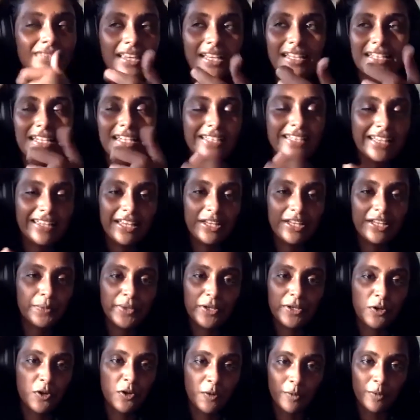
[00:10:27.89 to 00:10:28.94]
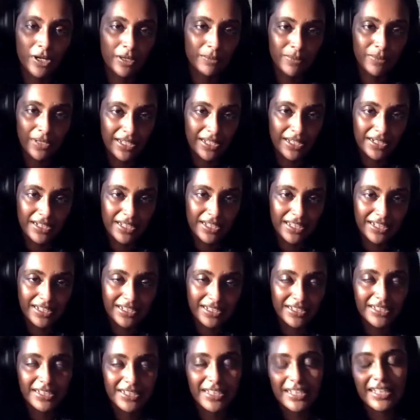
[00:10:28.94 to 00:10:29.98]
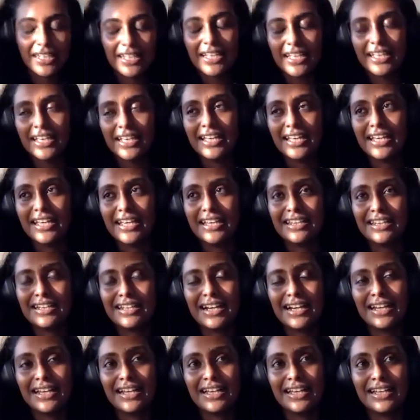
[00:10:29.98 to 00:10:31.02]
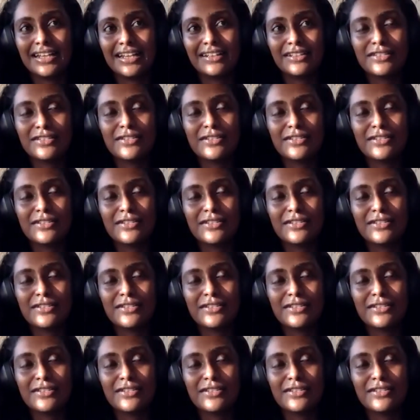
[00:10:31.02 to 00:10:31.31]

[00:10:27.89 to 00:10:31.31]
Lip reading: Just like they do with cobra blood in Thailand.